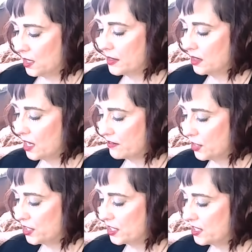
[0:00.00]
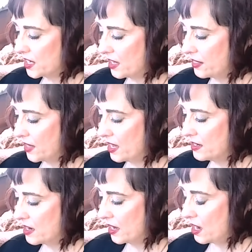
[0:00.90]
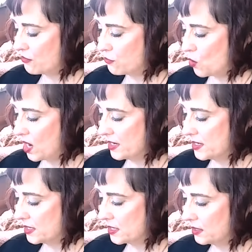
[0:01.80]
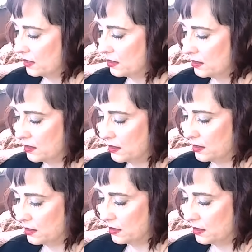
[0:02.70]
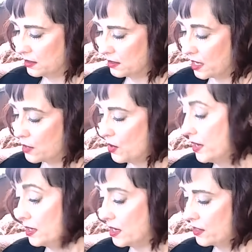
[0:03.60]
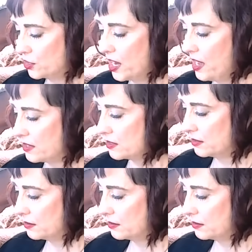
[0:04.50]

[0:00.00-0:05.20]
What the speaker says: The Lovers, Death, and Knight of Wands. They want another chance.